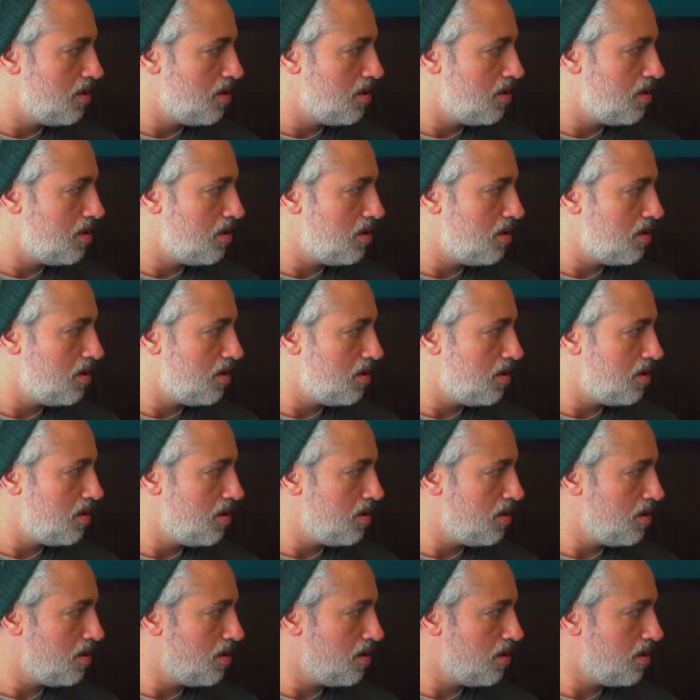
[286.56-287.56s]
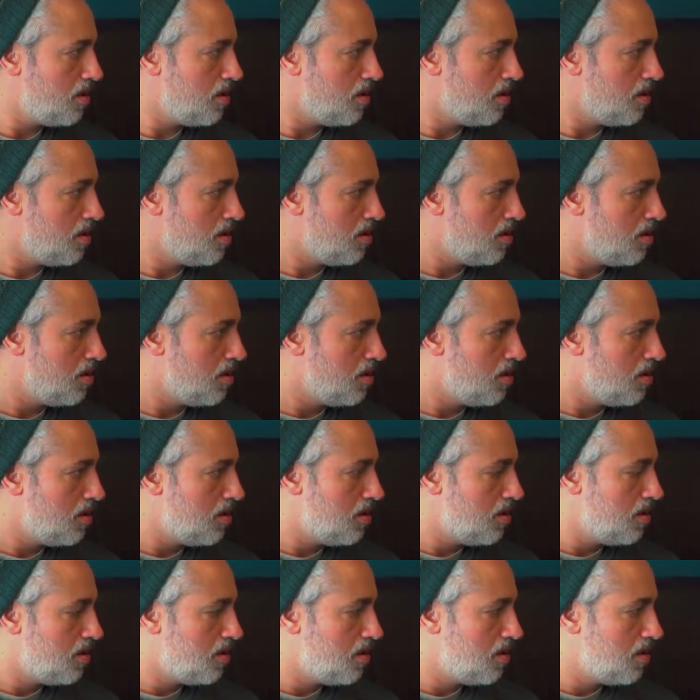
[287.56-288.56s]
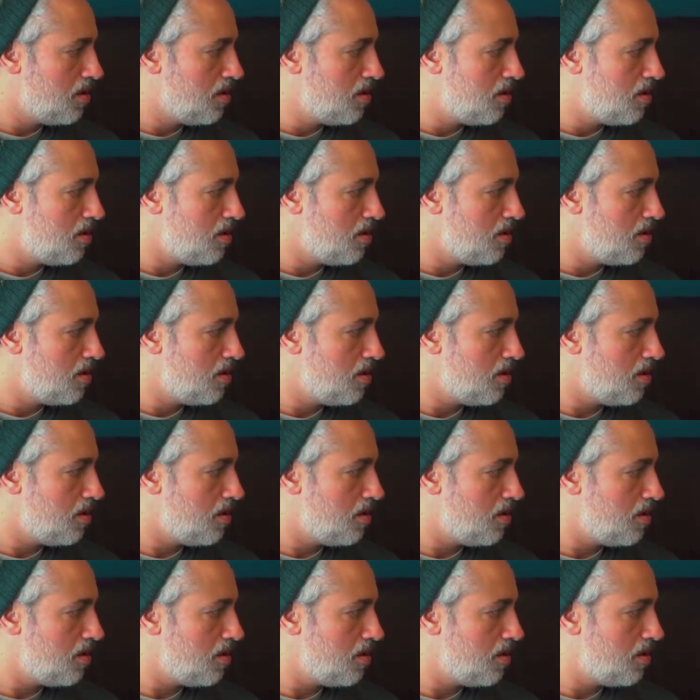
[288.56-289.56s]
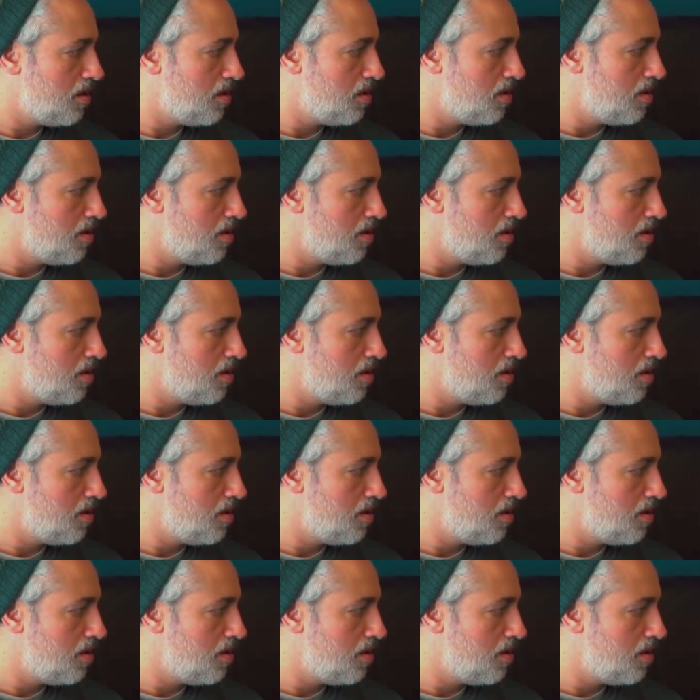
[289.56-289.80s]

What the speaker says: [no speech]